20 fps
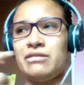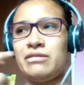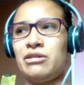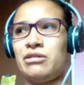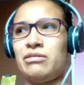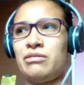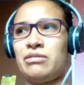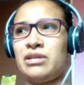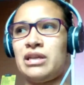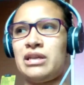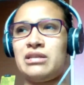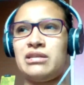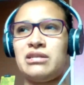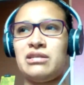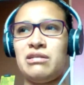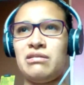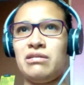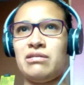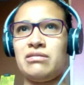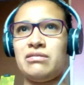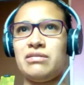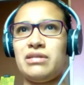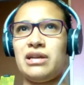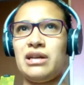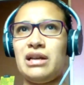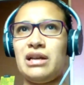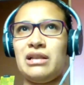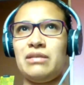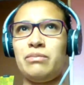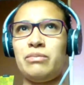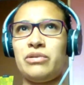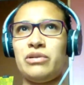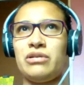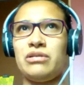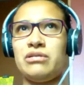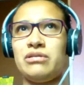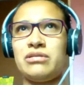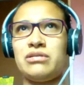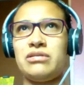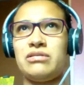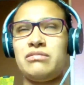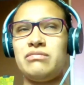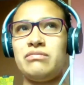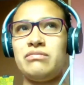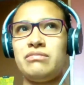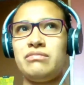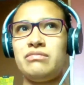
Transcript: No, that's all. Health products.